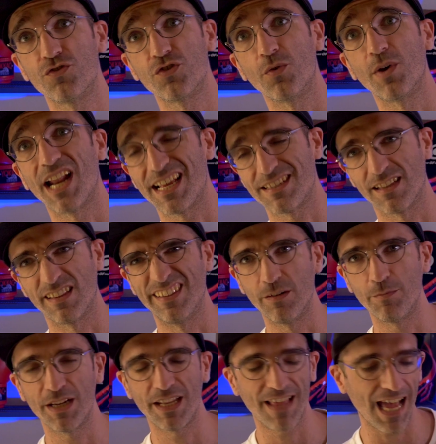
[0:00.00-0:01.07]
so it has a little
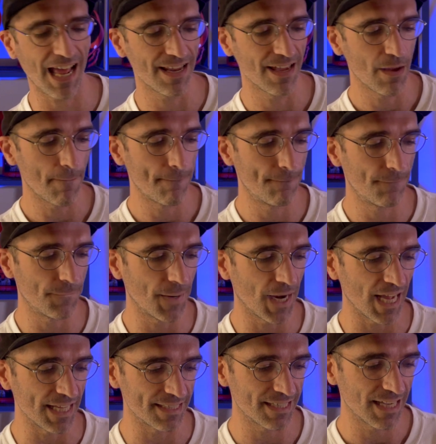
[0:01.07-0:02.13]
bit of that.
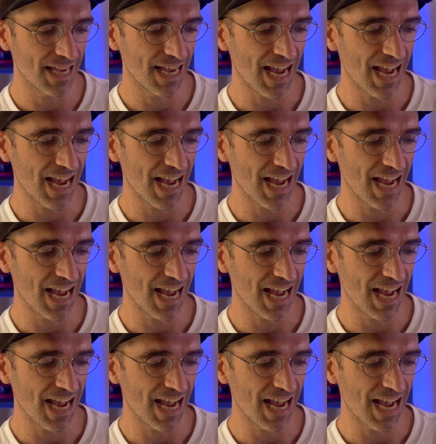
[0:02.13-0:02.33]
But